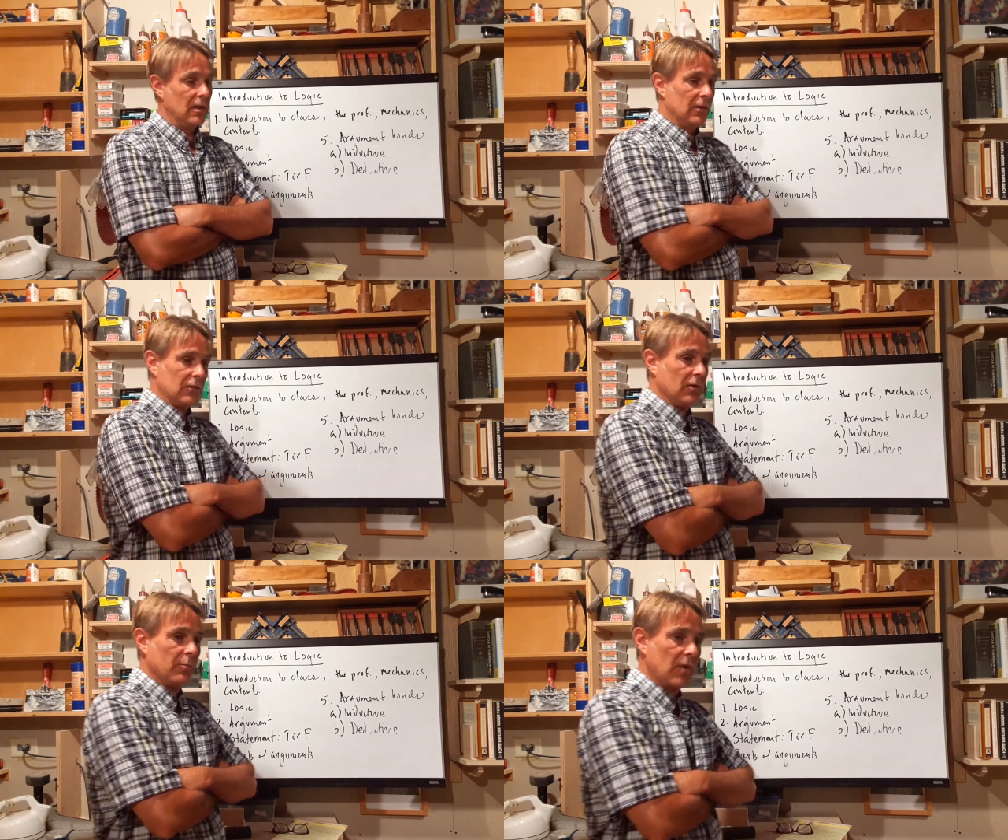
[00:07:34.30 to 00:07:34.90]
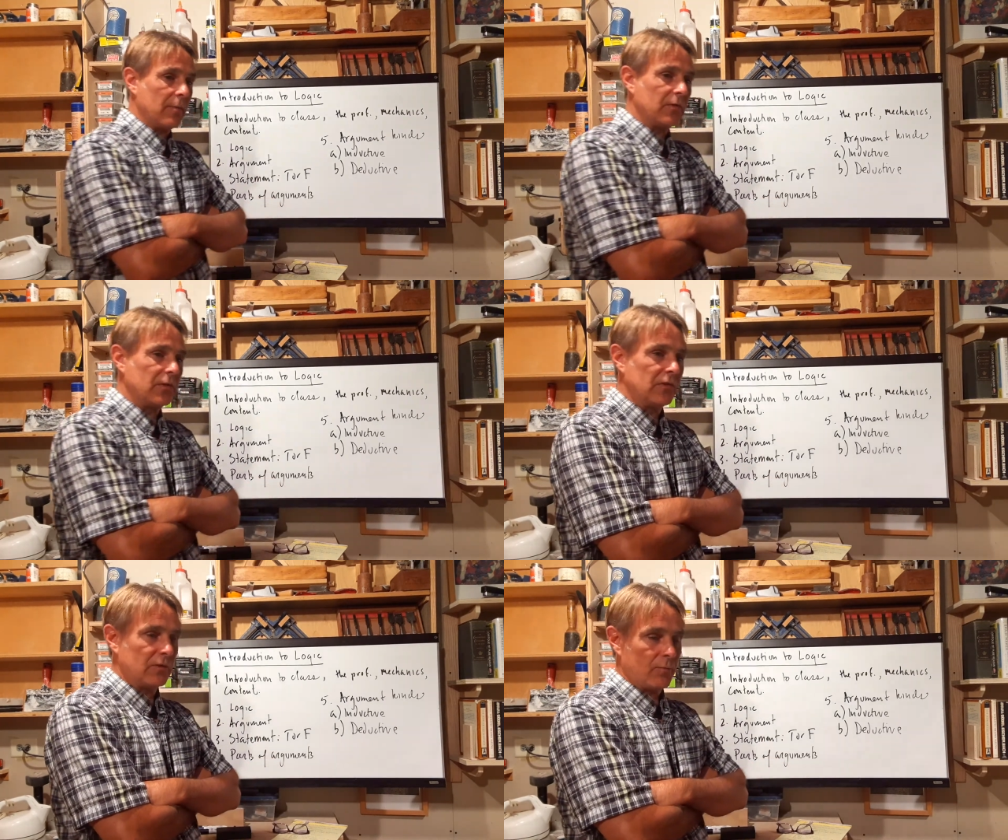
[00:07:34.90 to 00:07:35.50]
So the
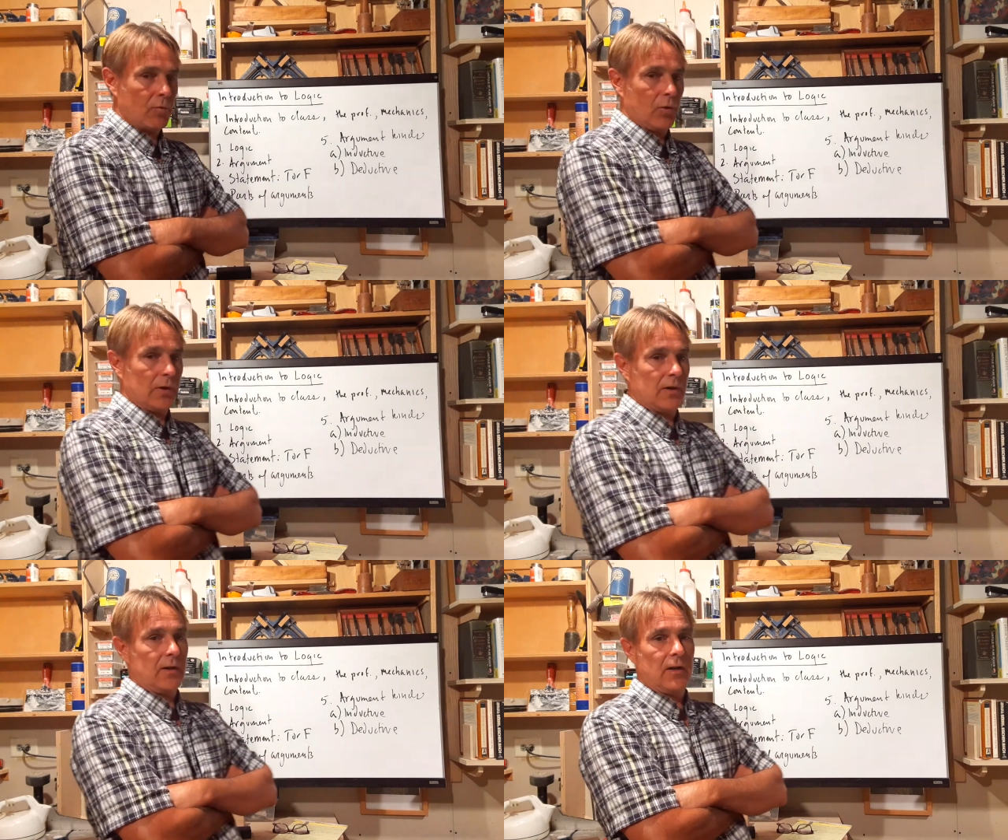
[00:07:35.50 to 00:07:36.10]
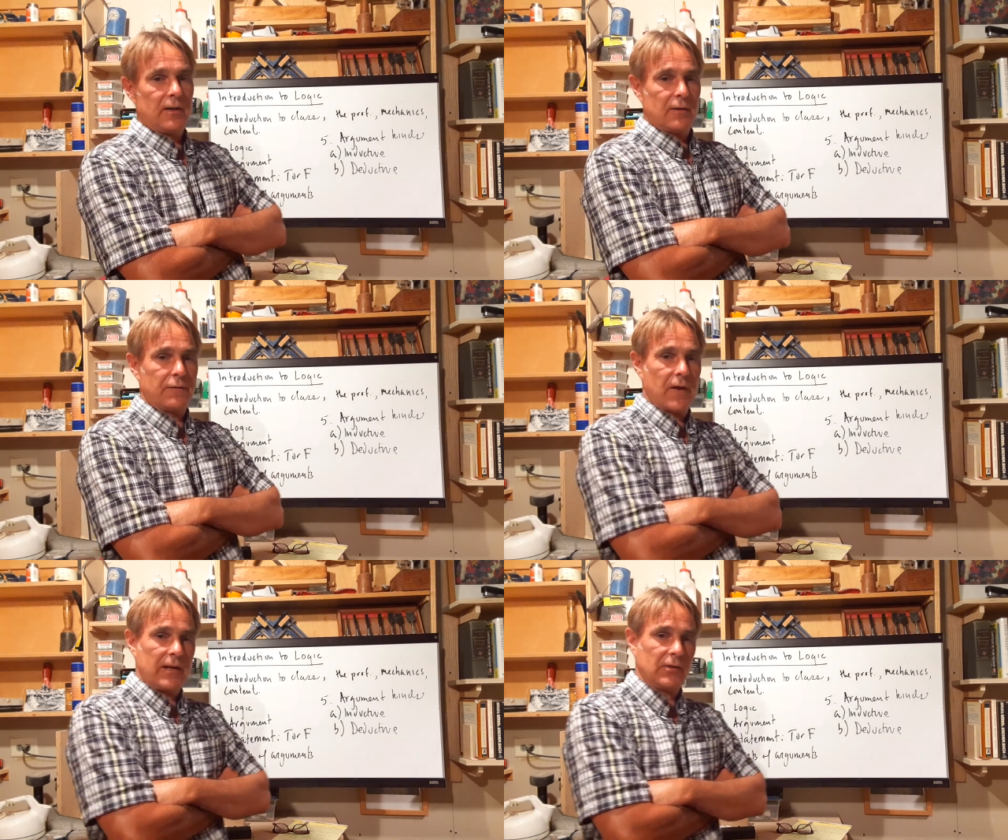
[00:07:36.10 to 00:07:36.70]
premises support the
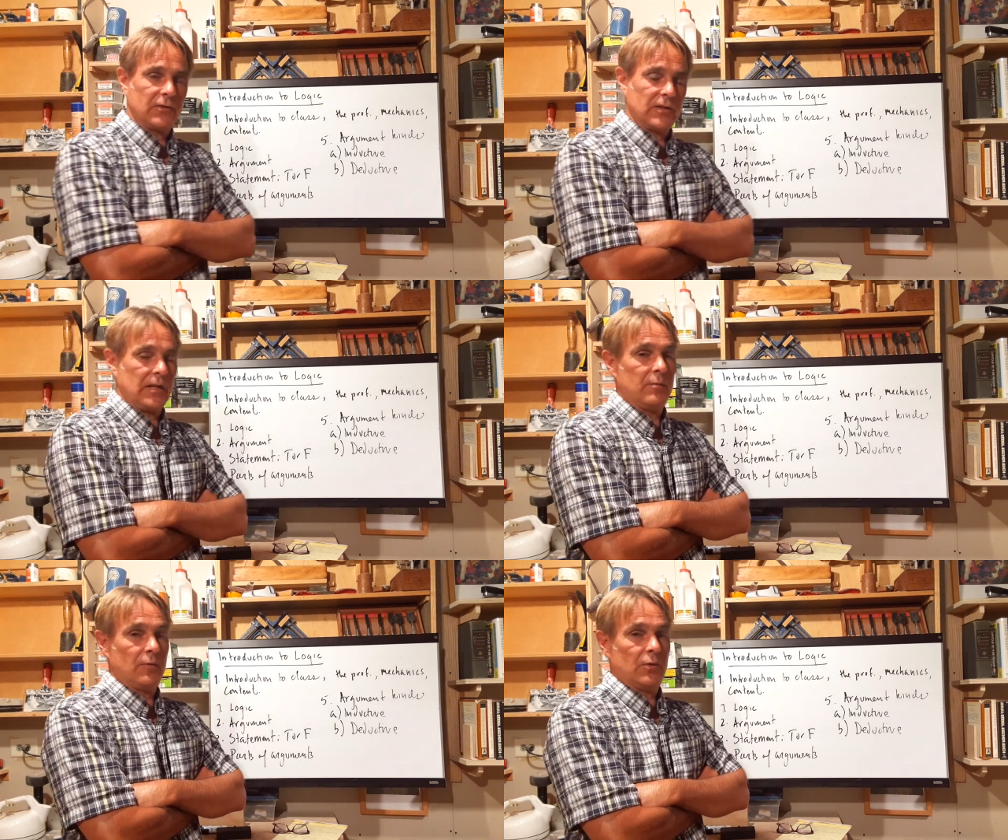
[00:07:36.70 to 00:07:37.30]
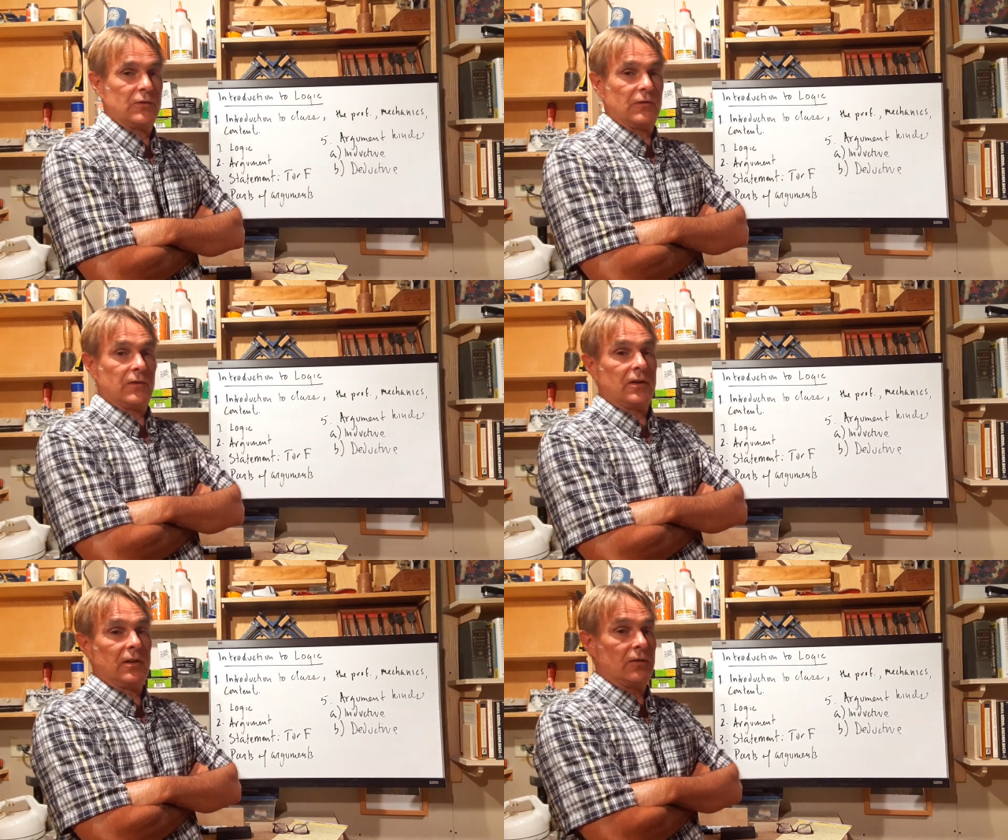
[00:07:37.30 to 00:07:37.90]
final statement, which is the
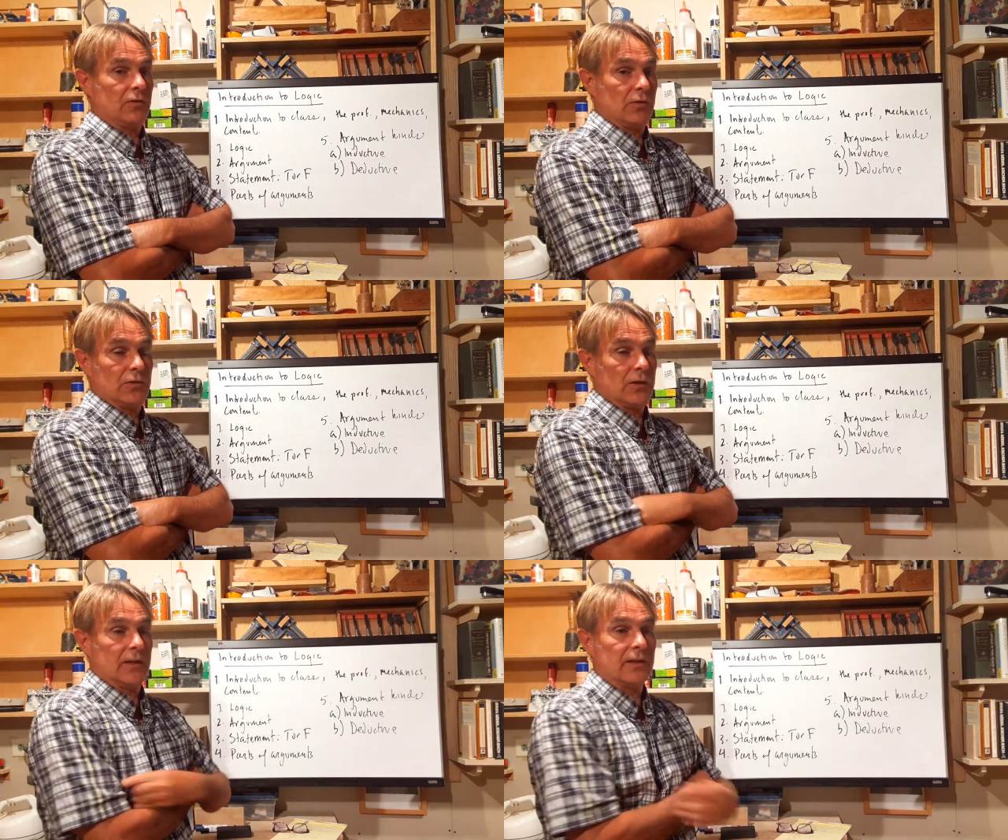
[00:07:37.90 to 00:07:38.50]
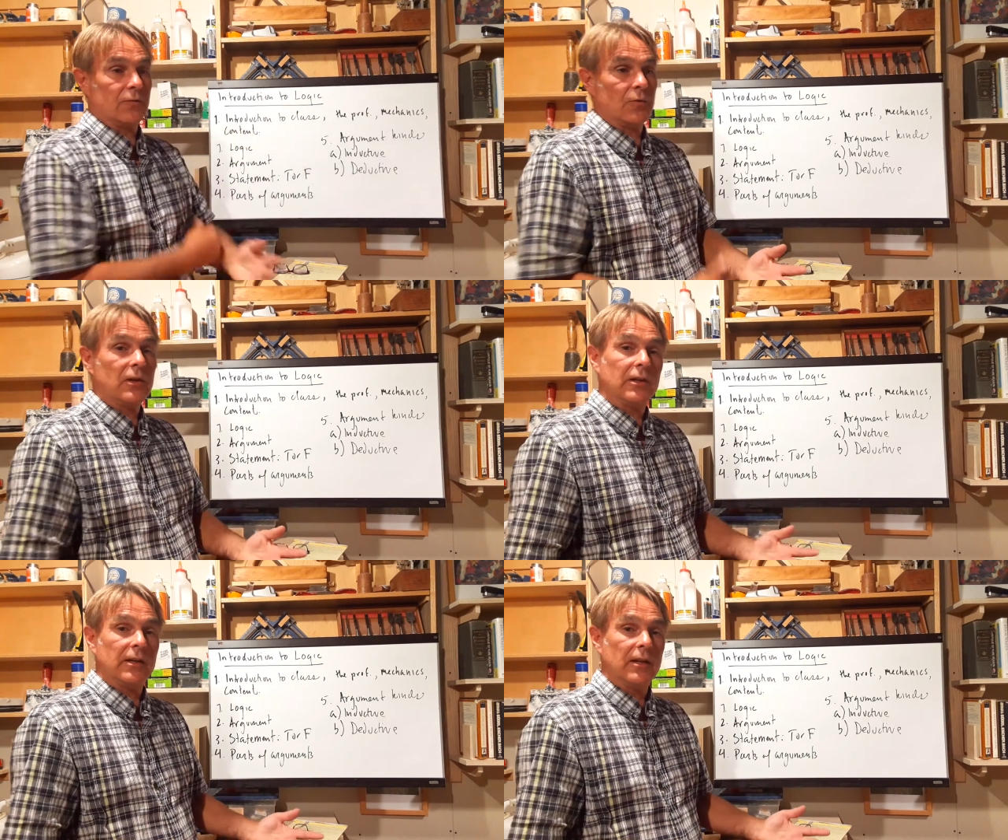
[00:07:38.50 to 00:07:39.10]
conclusion, and that's
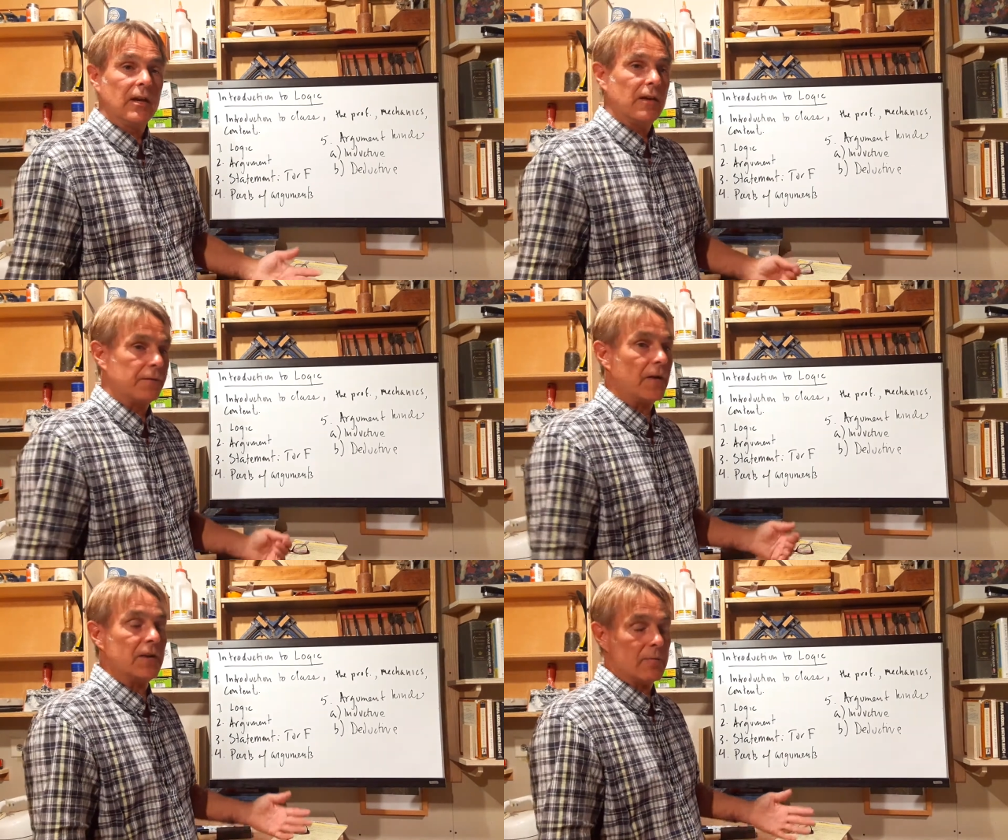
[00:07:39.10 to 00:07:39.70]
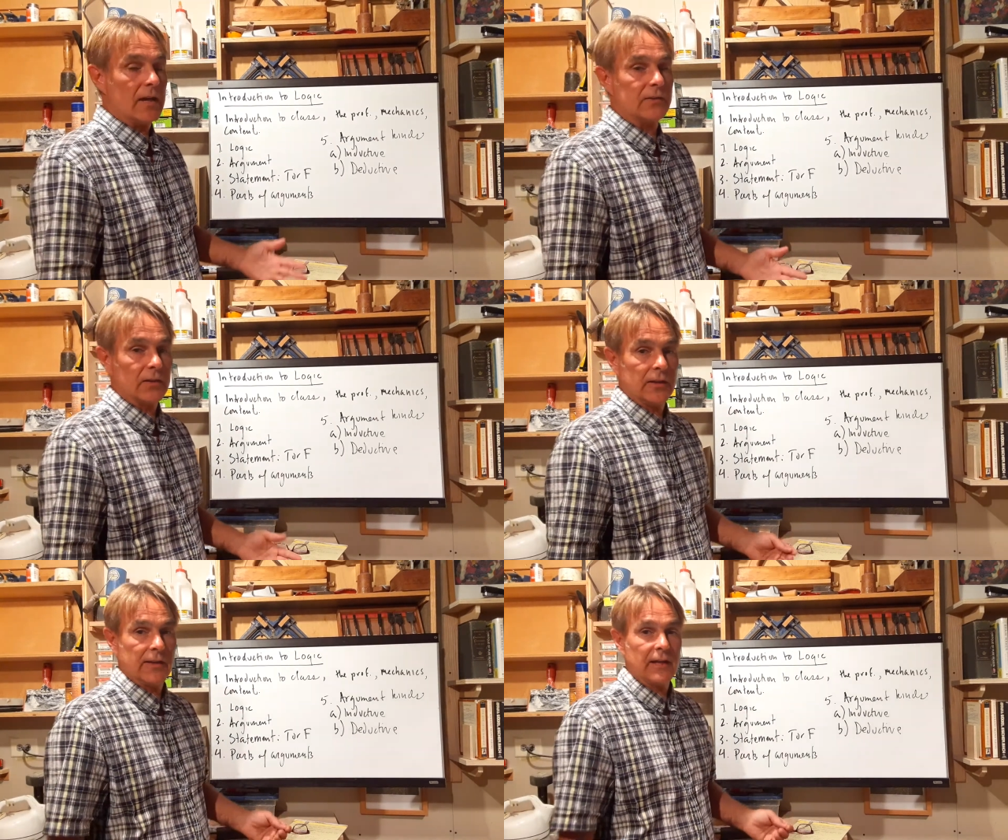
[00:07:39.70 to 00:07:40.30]
really,
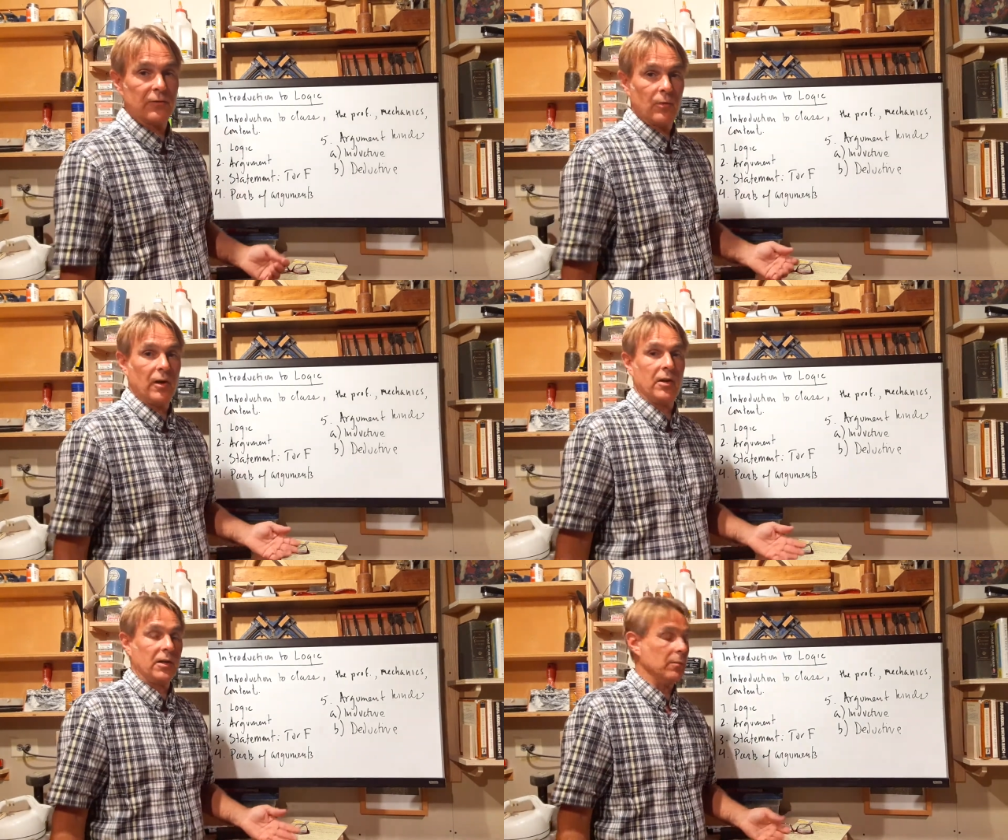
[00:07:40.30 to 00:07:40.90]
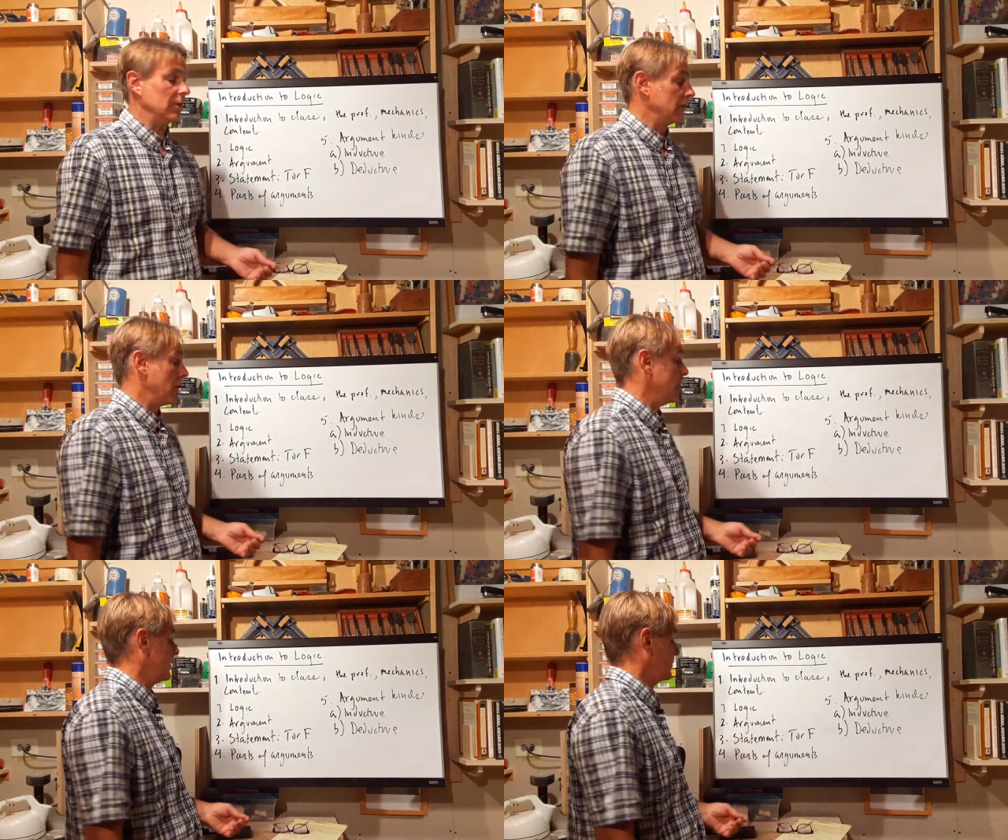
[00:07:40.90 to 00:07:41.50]
fundamentally, that's what arguments are.